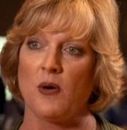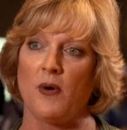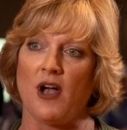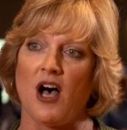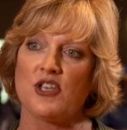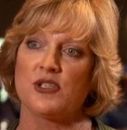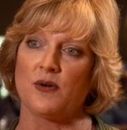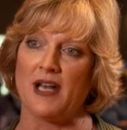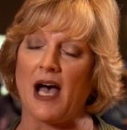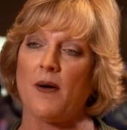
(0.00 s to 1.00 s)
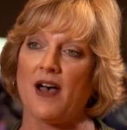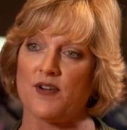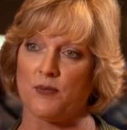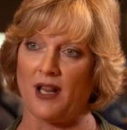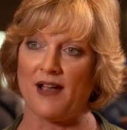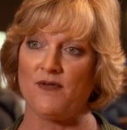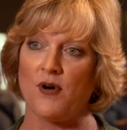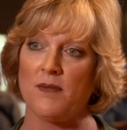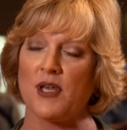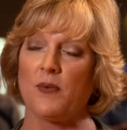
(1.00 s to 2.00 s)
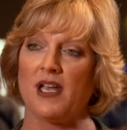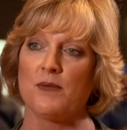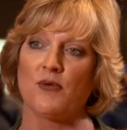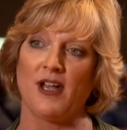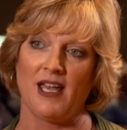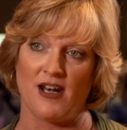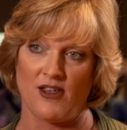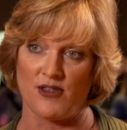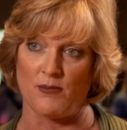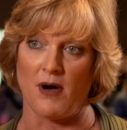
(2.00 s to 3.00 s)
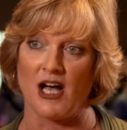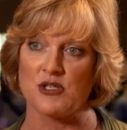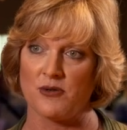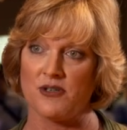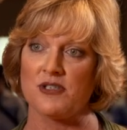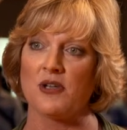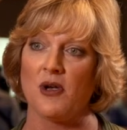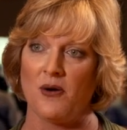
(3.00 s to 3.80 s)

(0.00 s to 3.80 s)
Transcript: We also now have a platform that we can bring in other modules